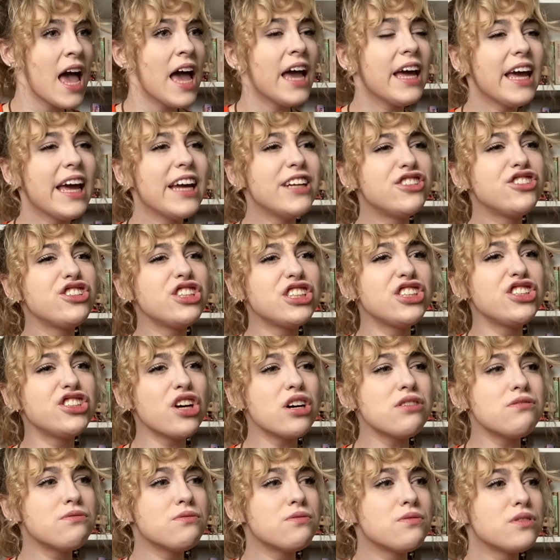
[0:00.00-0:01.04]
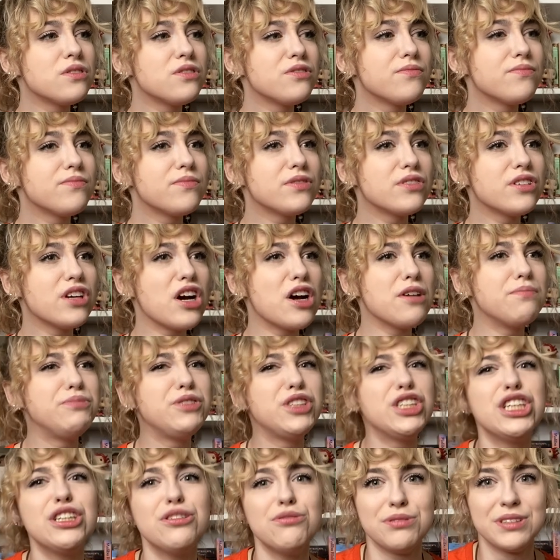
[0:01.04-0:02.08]
He's just so
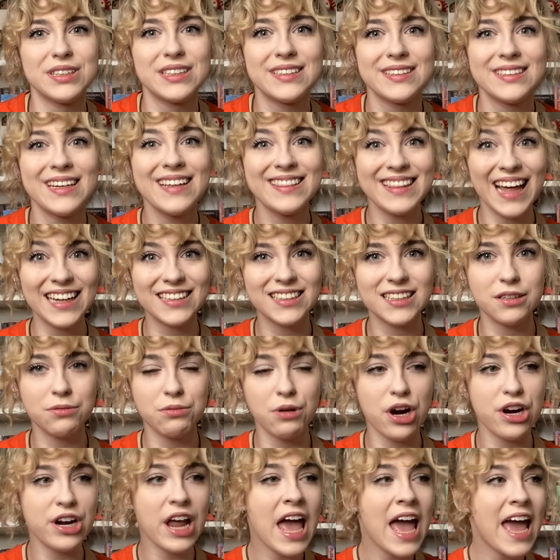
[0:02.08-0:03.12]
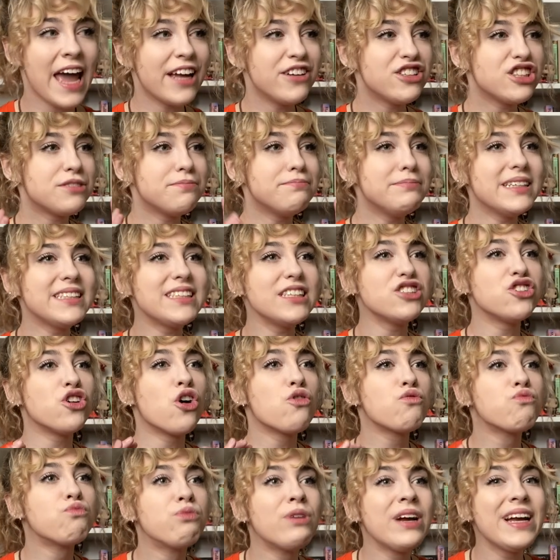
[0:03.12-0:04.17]
obtuse, that's the word. He just misses
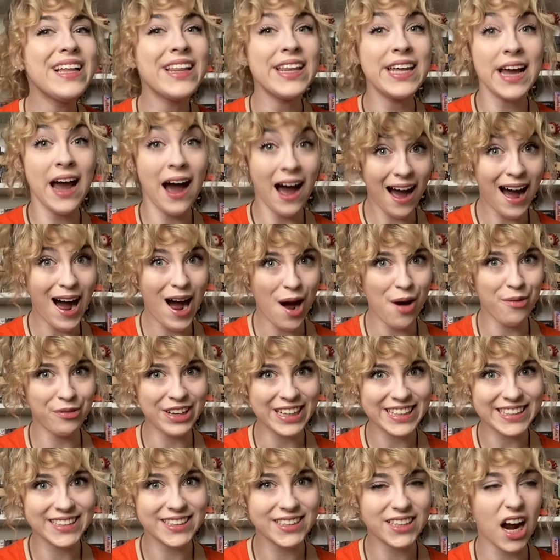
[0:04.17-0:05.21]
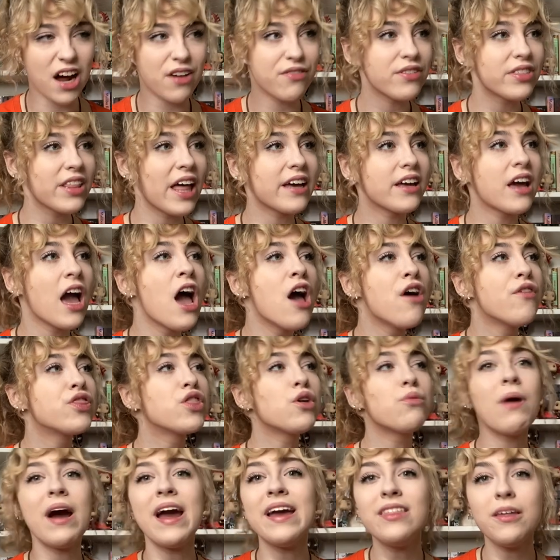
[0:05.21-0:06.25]
really obvious stuff. Like, the
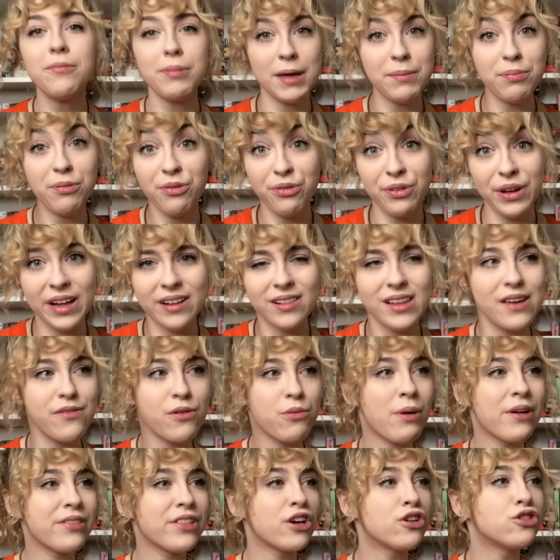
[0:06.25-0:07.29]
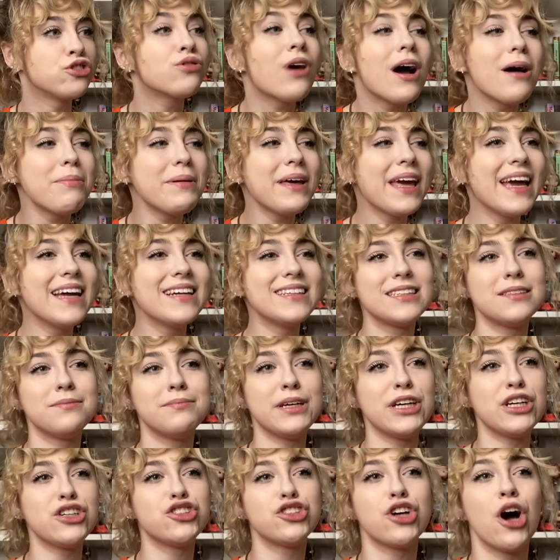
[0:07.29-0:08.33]
way that people feel, even when they're dropping hints and
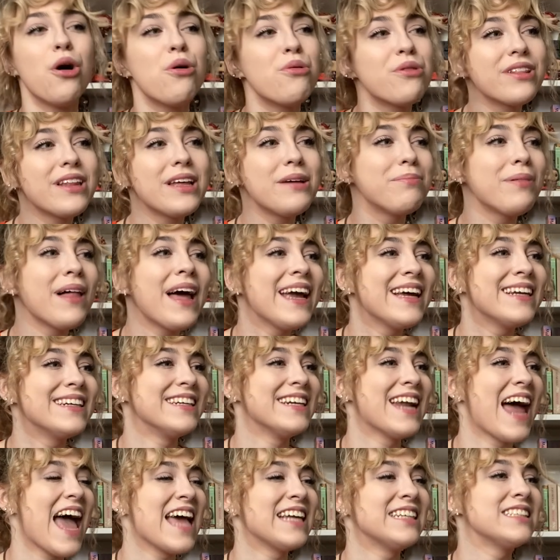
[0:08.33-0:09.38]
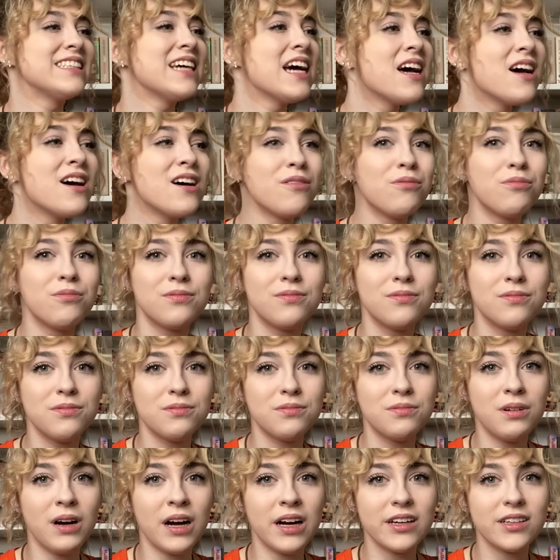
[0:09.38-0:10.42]
being totally blatant and...
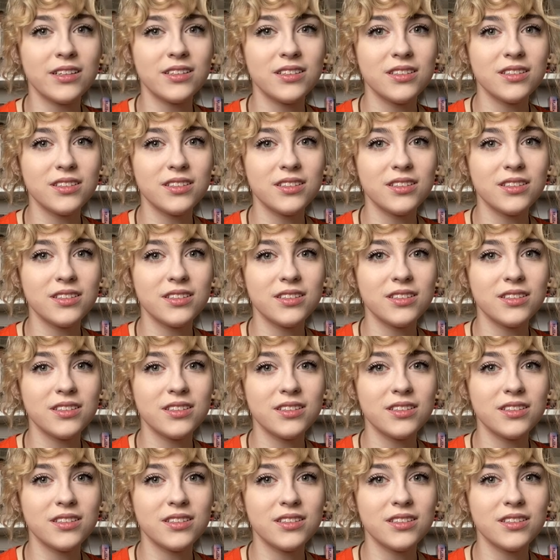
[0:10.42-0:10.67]
What?